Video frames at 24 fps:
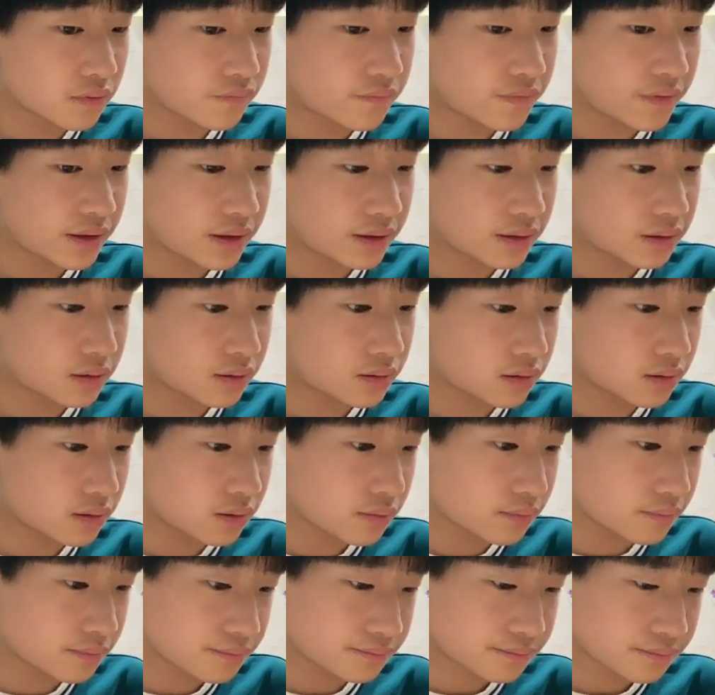feet.
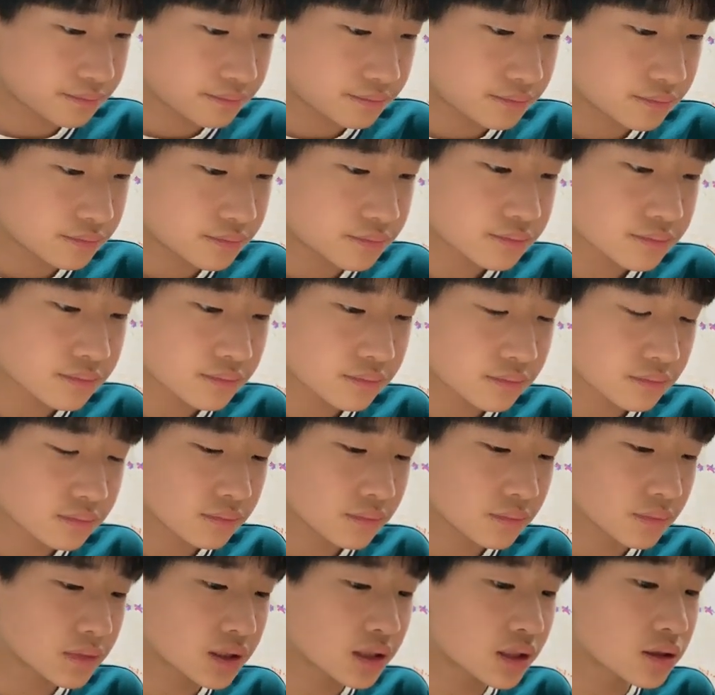
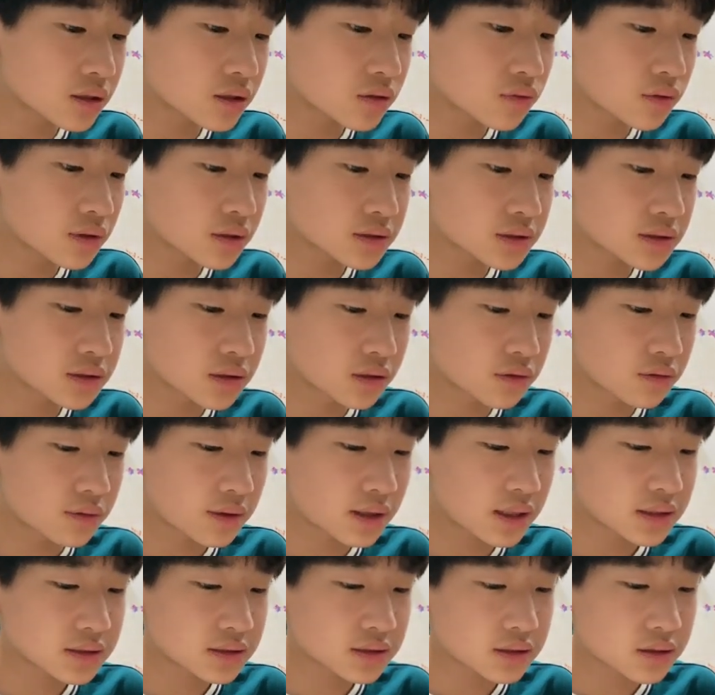There was a
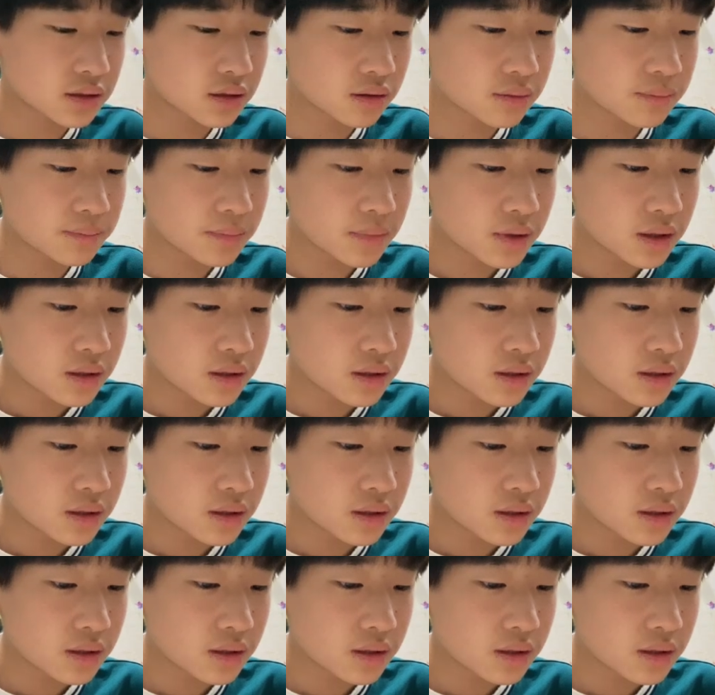rush of